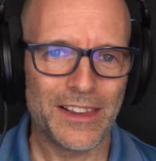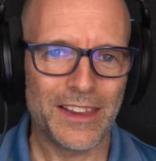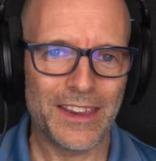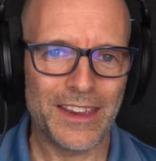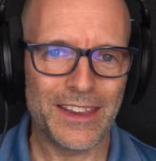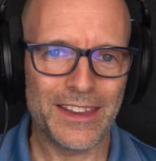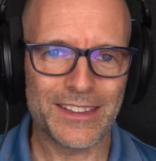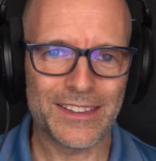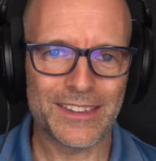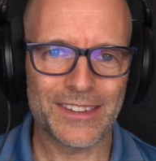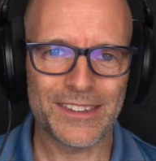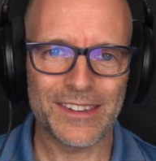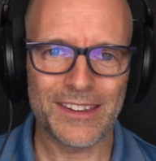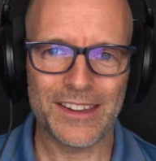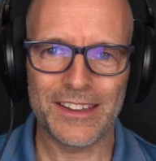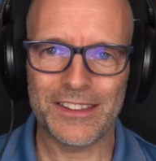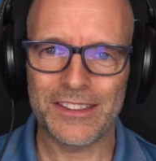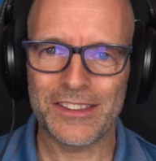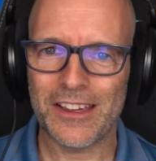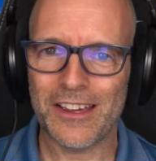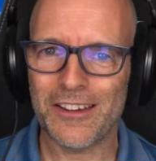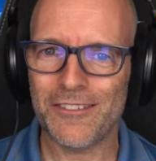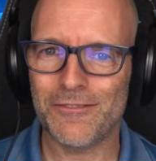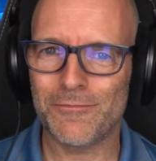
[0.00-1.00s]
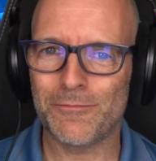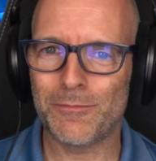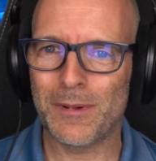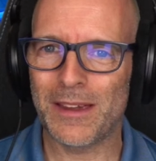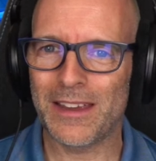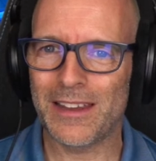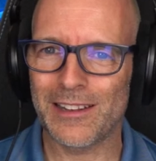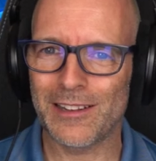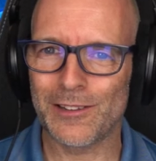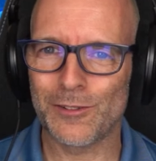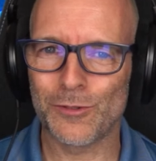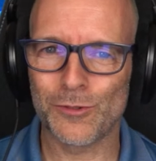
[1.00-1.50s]
It's a tough
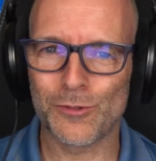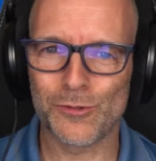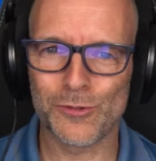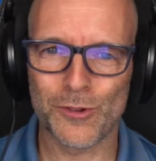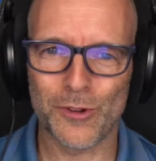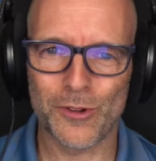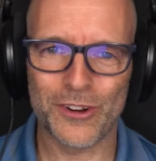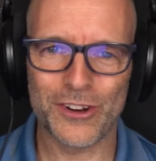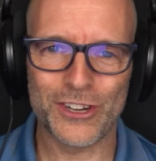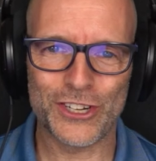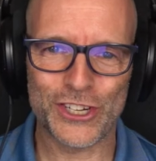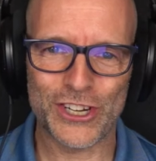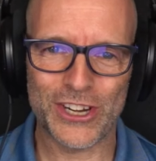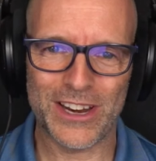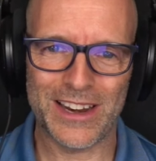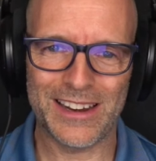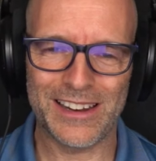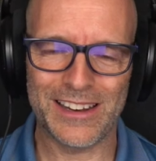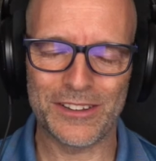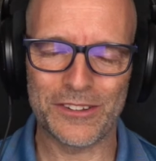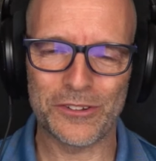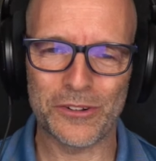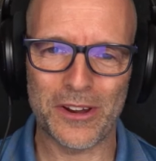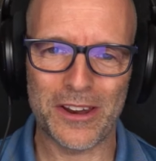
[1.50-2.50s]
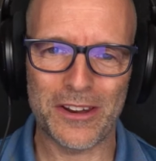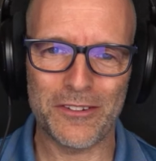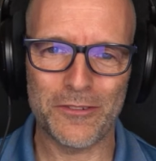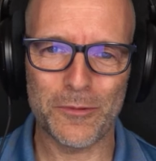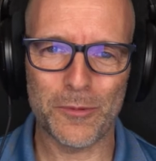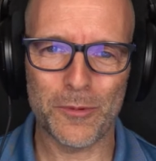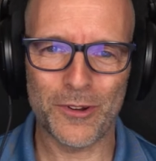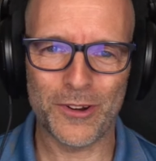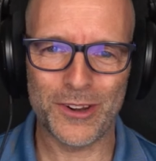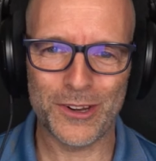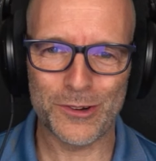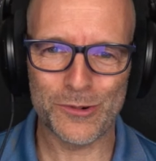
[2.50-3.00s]
battle to grow the channel, so
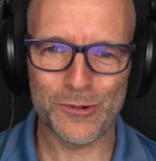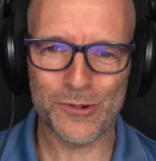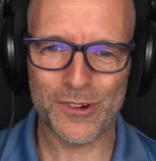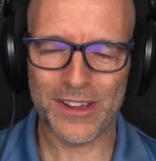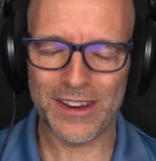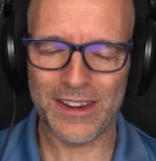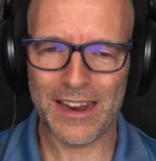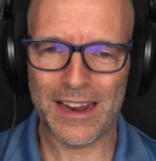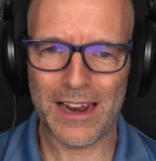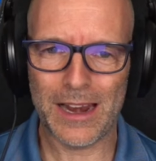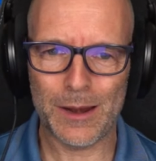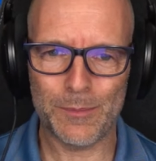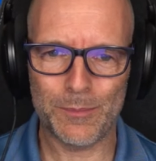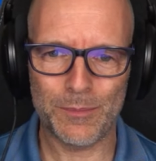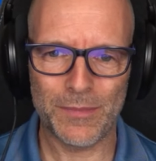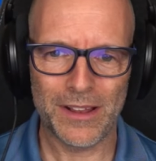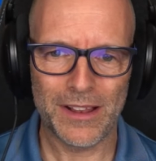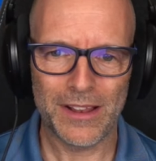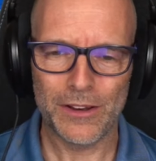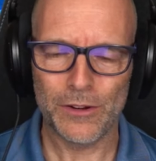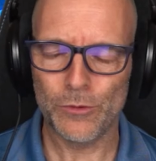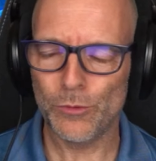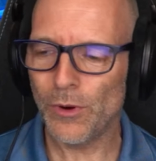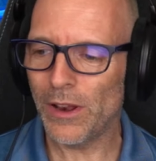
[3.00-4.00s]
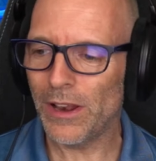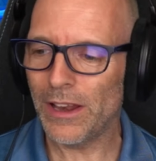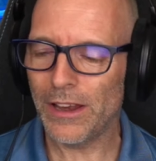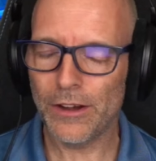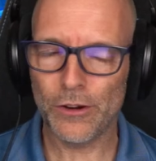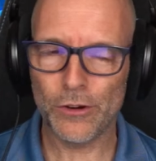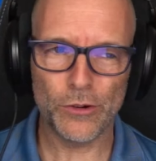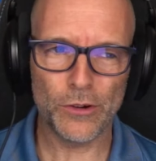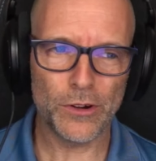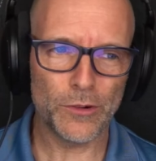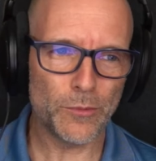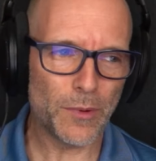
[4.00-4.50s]
everybody who can help,
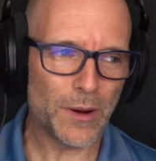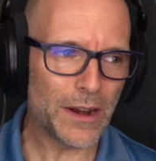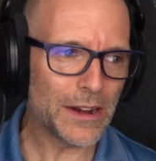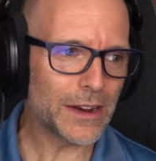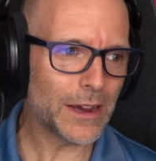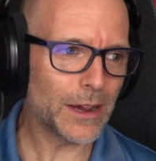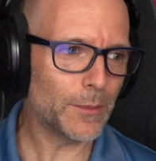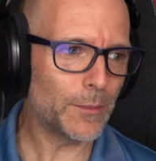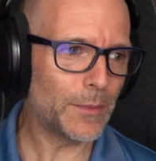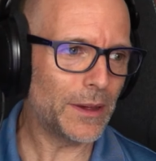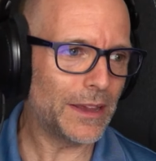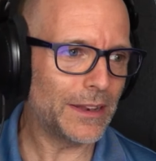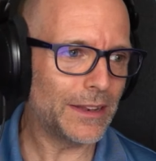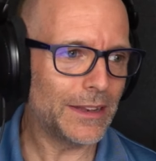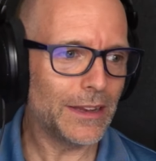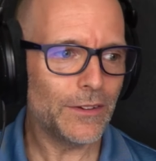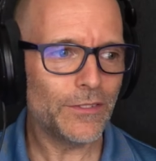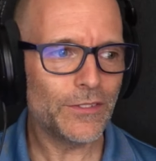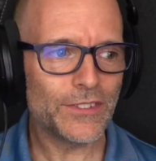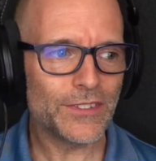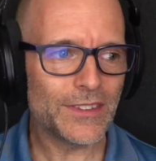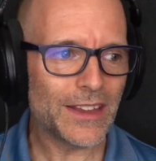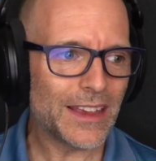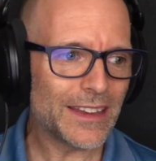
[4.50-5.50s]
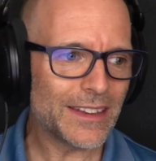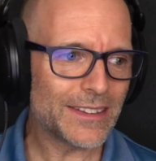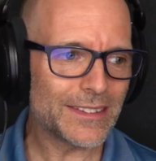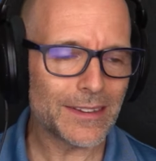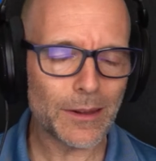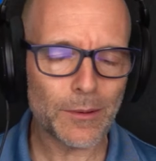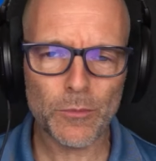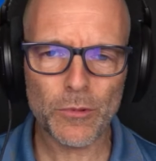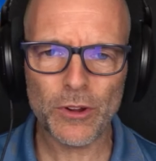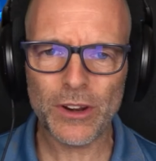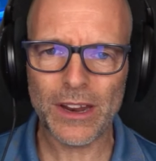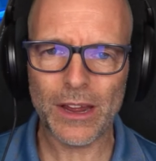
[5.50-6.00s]
really, really welcome. And if there's
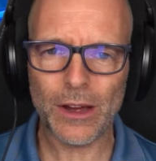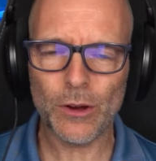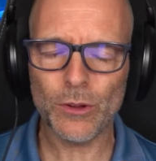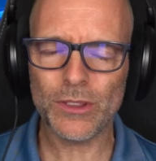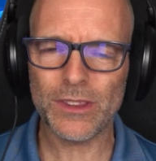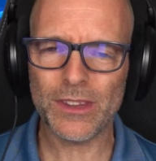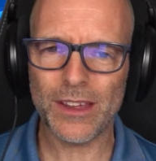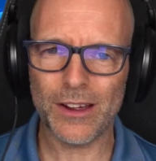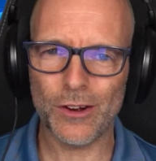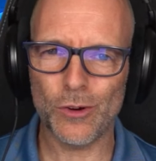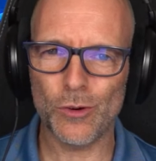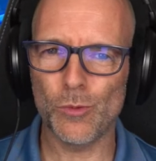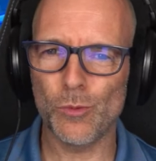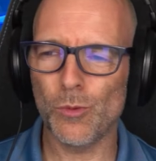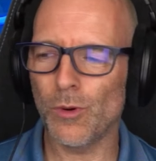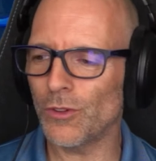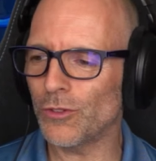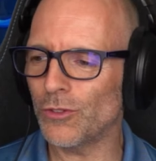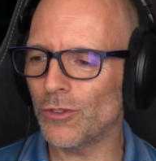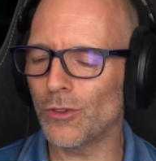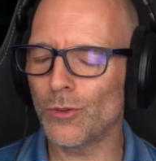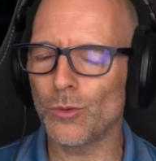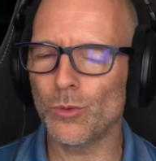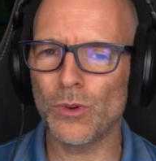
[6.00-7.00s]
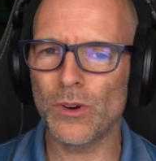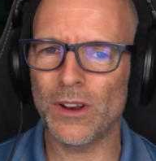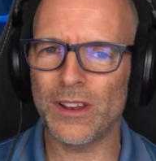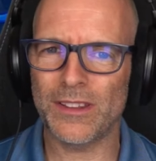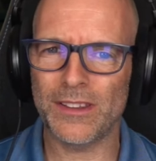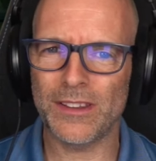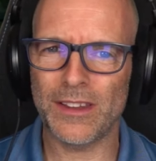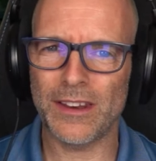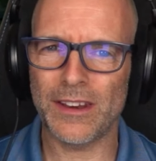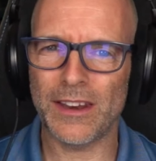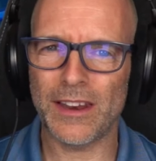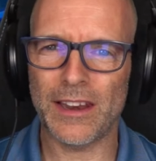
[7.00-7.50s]
somebody out there who wants to do
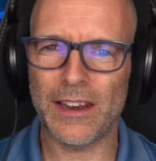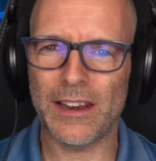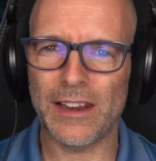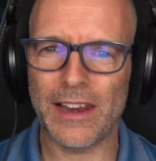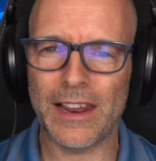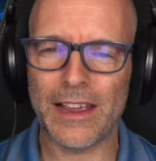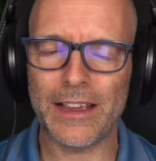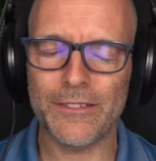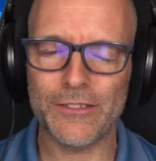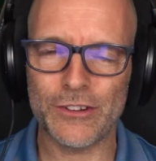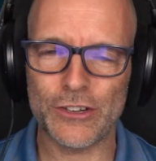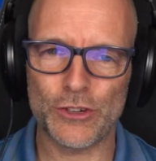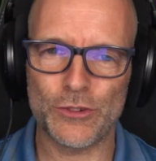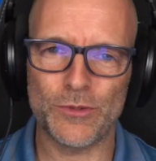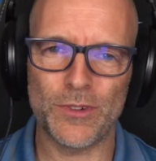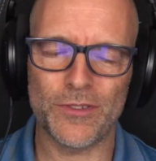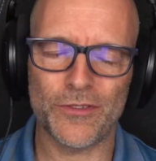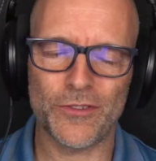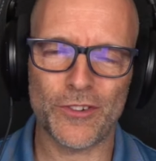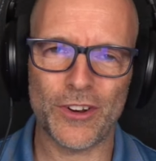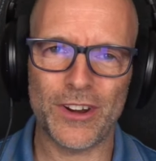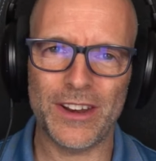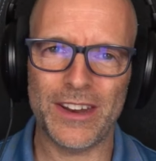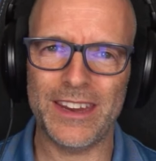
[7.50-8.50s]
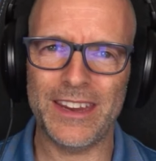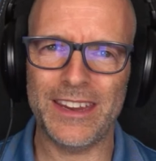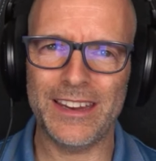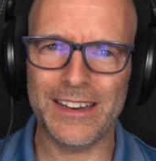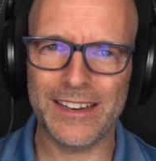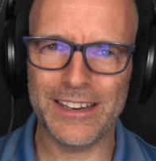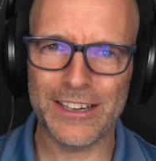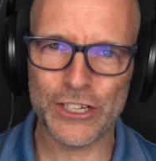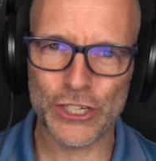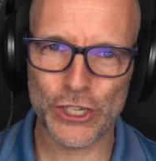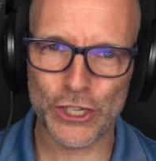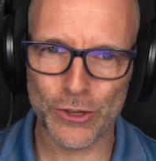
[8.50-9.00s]
that in another language, we've got an
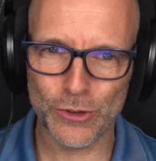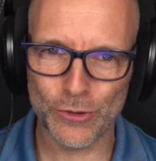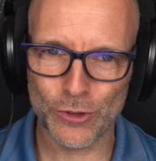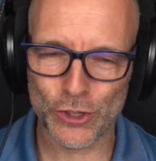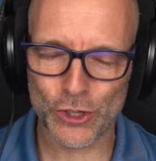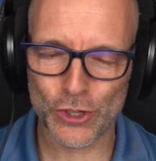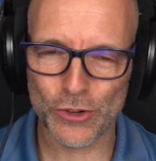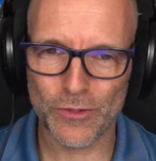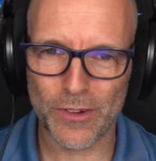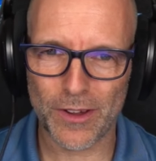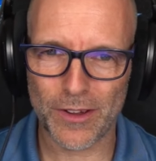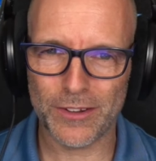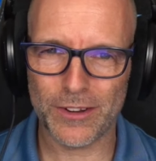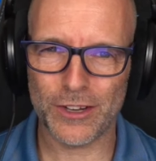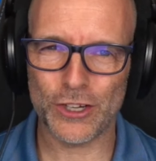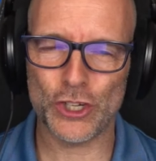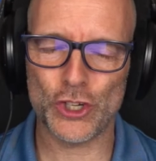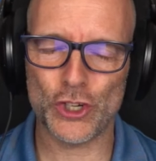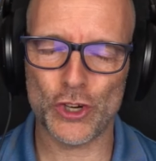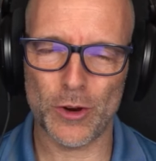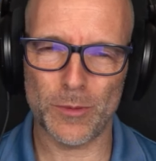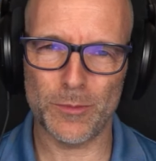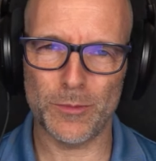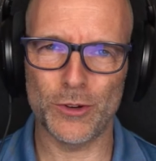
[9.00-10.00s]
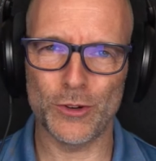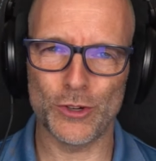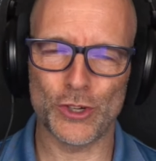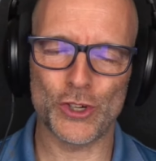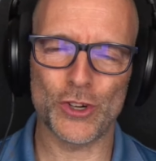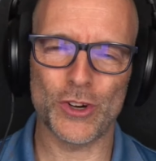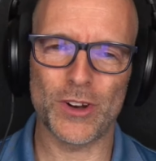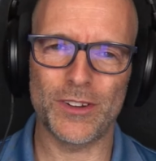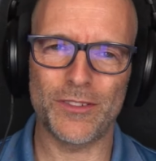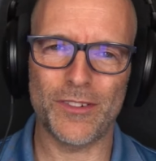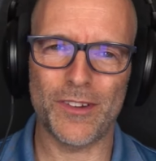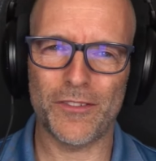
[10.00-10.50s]
English news show, we have the German news
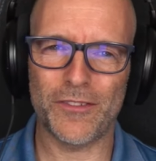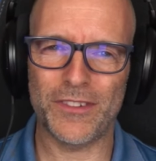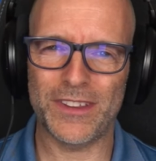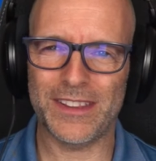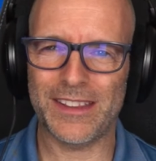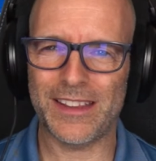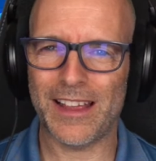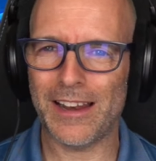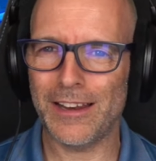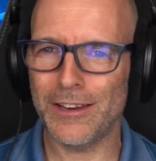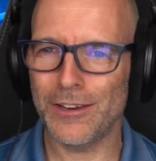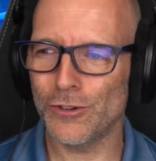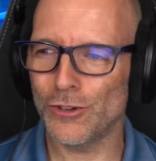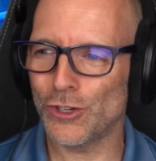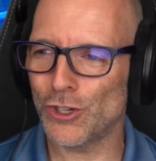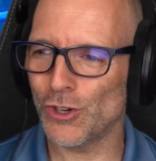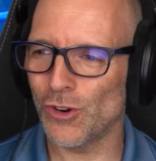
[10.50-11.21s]
show, and we have an Italian news